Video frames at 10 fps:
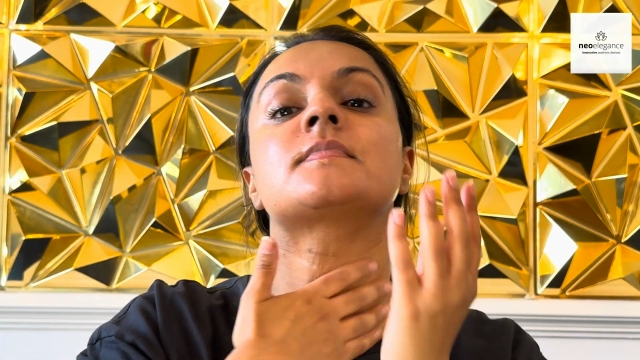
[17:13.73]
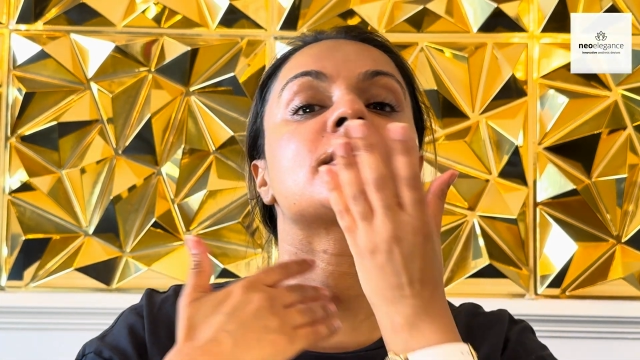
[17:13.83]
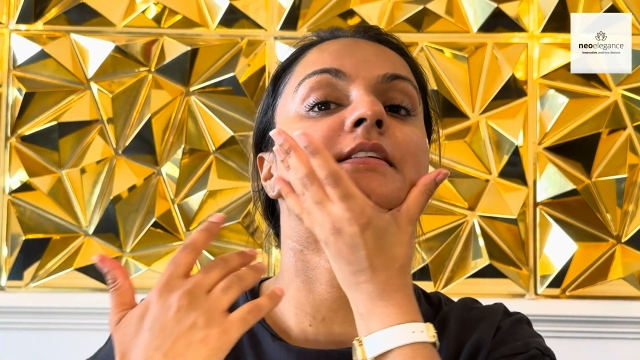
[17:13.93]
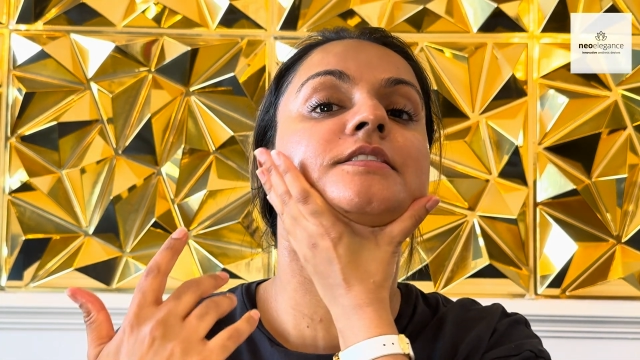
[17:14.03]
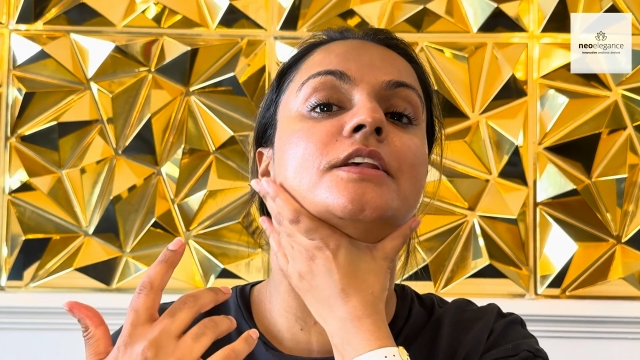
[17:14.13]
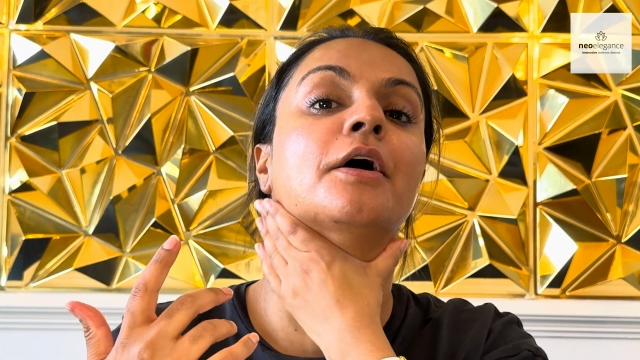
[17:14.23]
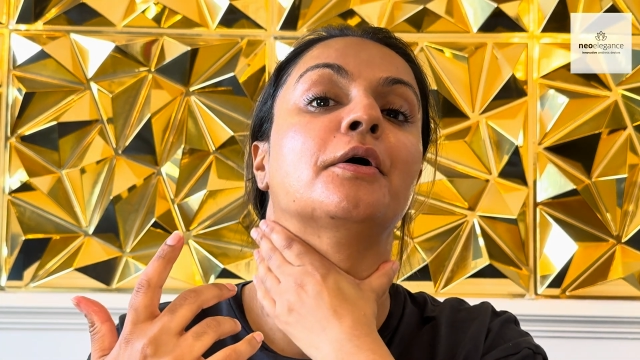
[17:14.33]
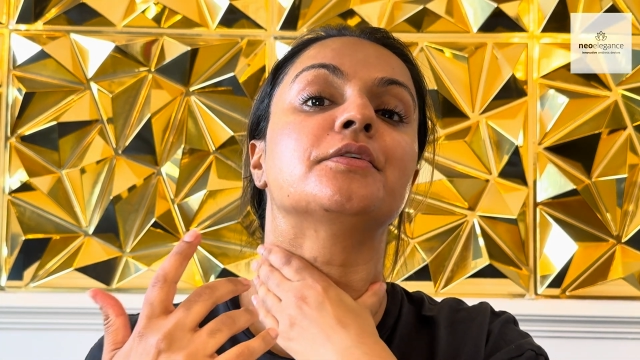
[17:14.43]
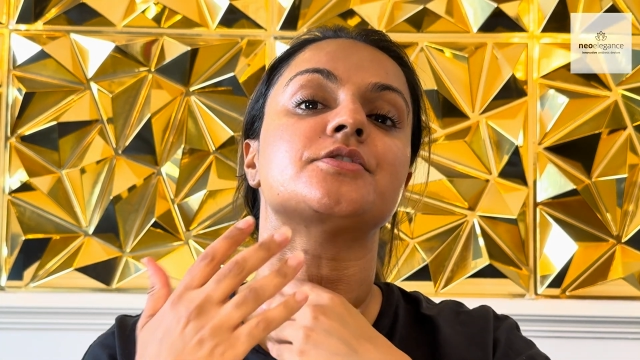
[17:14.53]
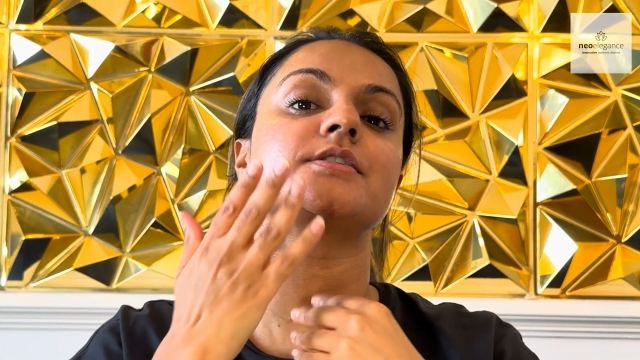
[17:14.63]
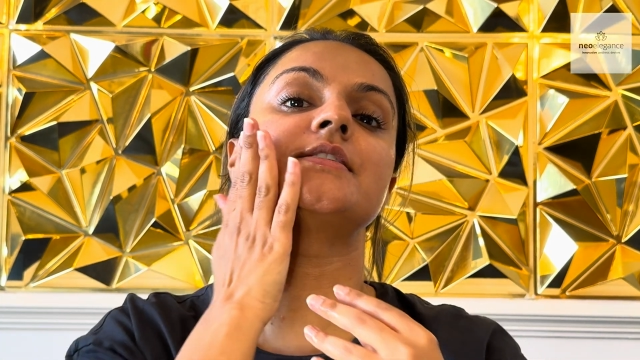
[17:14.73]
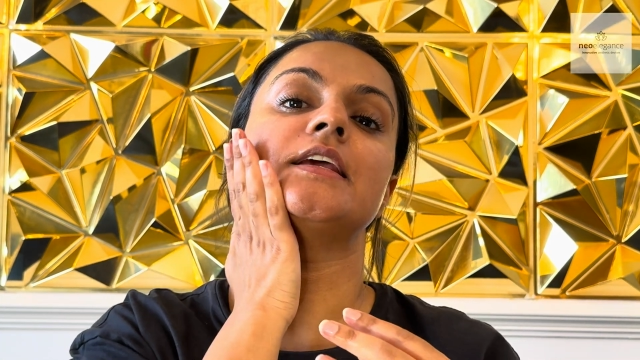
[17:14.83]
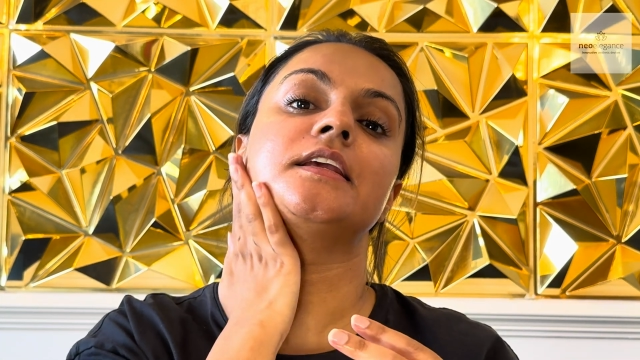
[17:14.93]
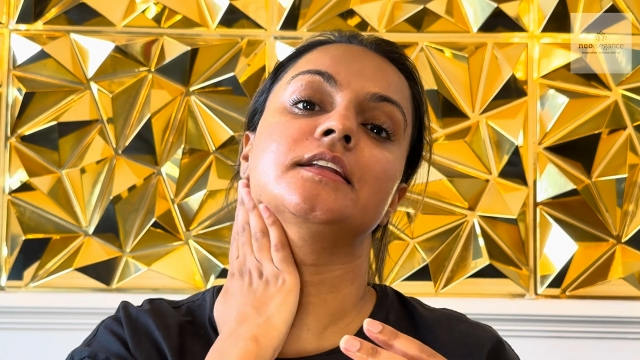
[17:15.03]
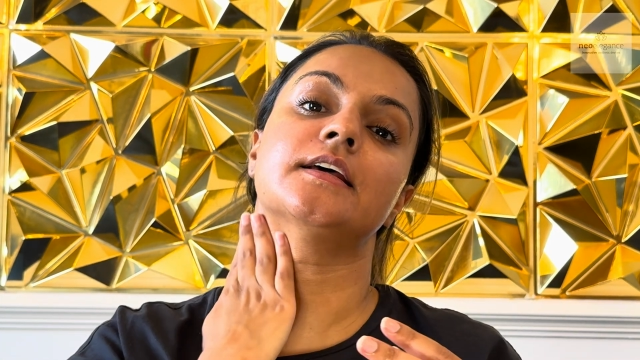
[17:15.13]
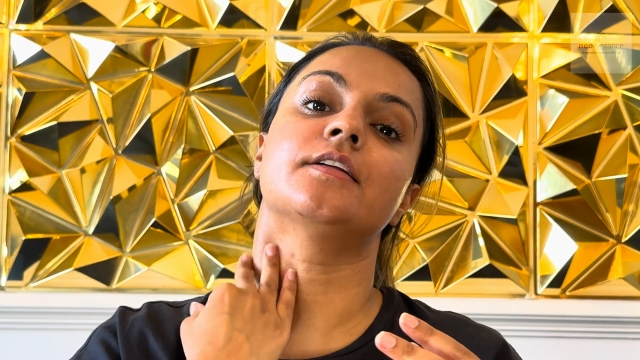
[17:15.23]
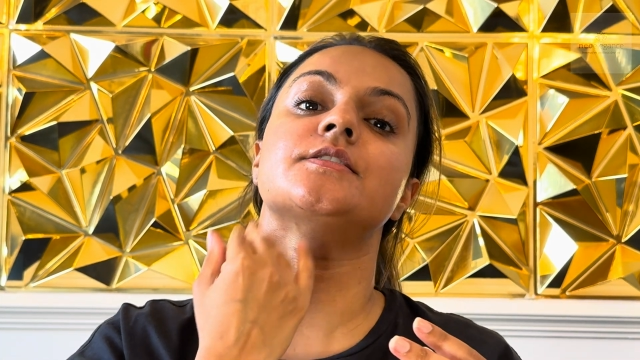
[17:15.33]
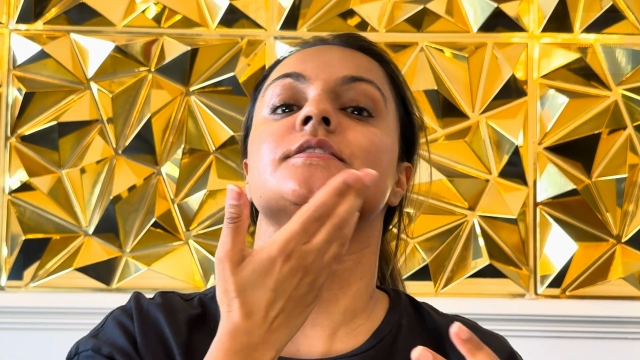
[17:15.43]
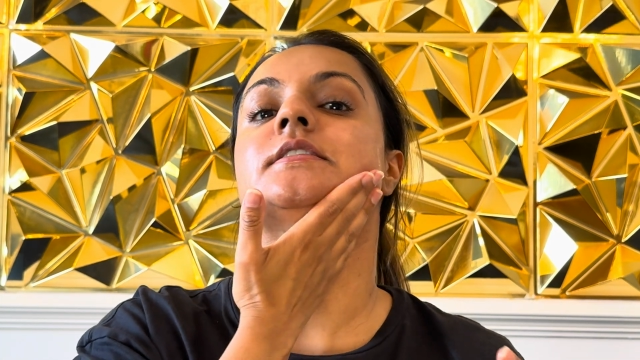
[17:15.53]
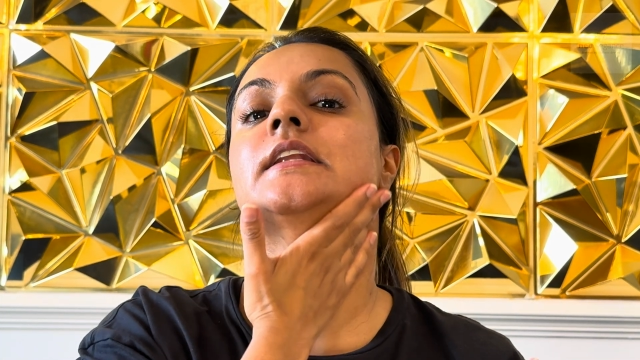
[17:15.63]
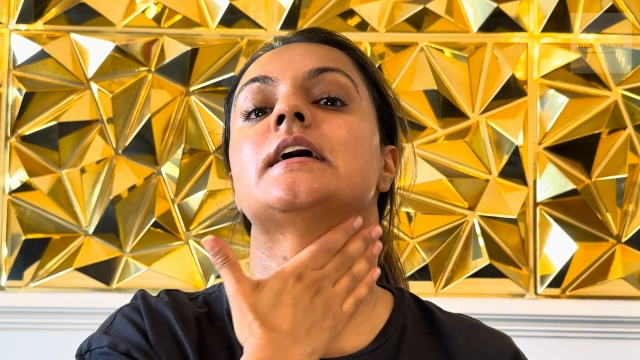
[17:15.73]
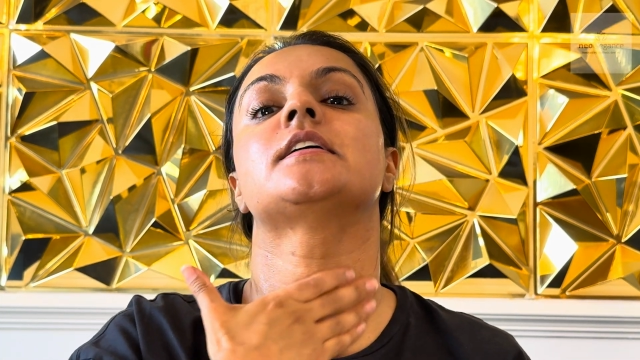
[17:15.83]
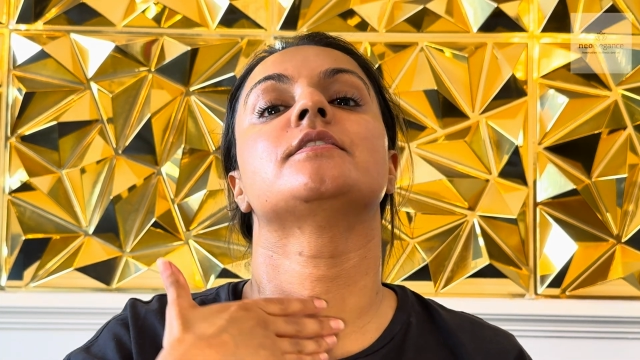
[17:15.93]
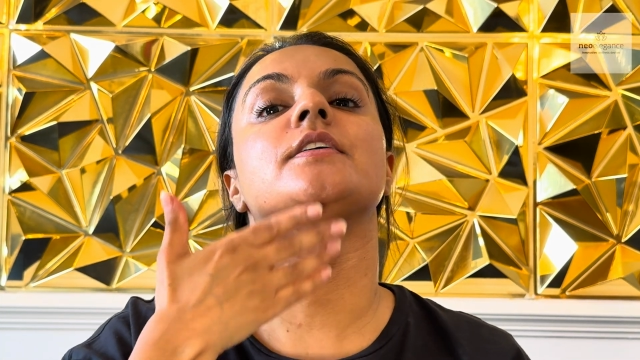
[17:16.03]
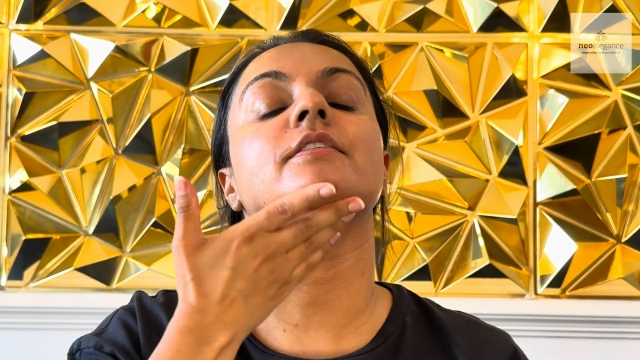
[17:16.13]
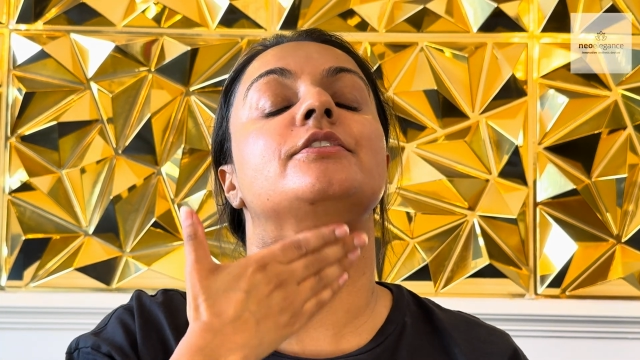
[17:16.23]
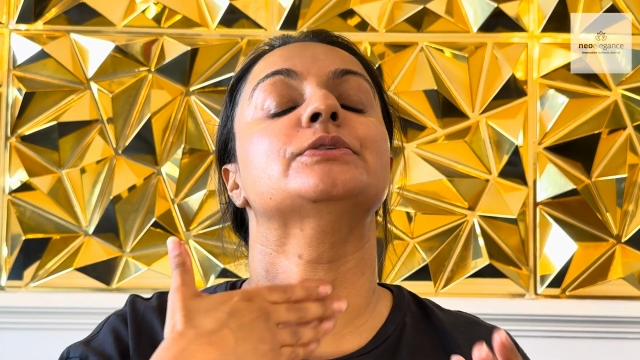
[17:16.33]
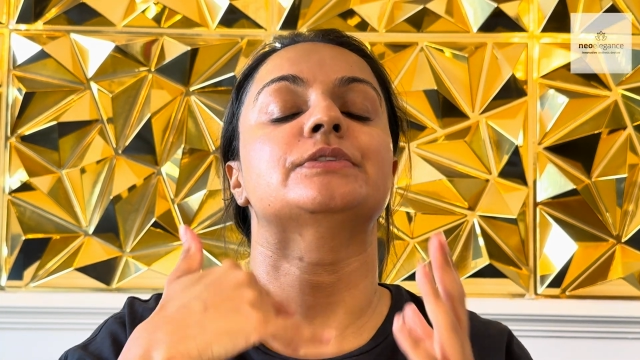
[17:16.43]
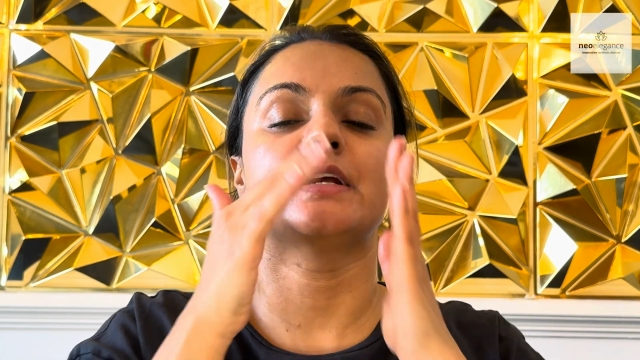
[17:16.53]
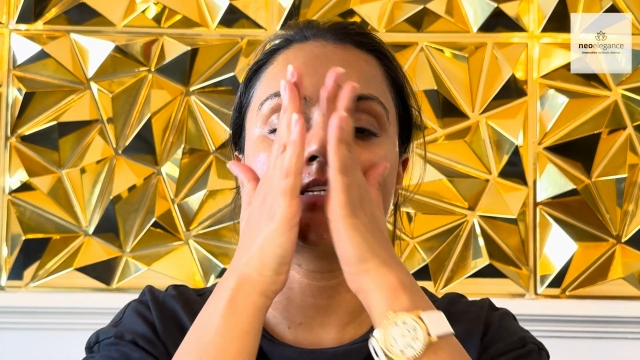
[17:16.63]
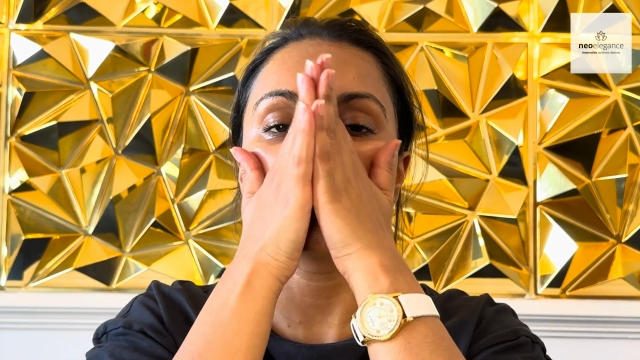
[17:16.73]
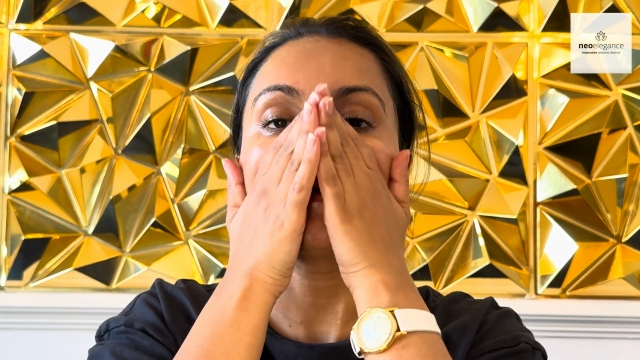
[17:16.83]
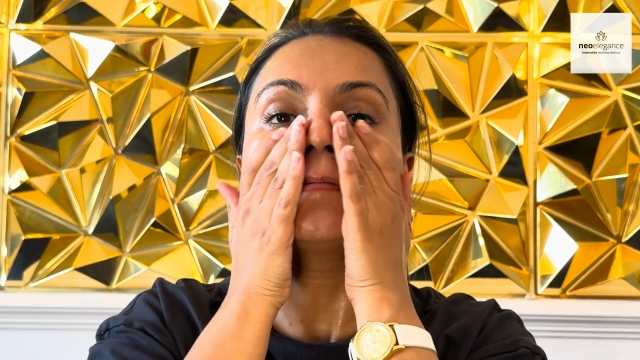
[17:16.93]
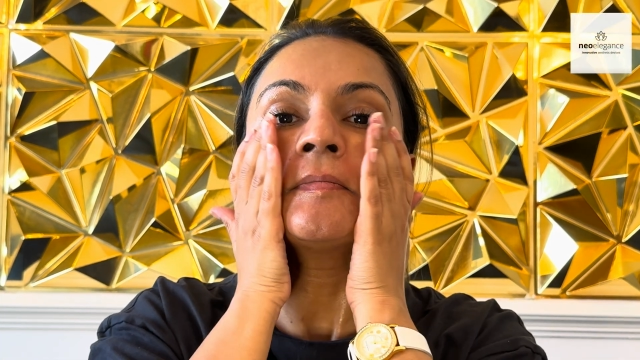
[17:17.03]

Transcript: So just take it down to the neck if you haven't already.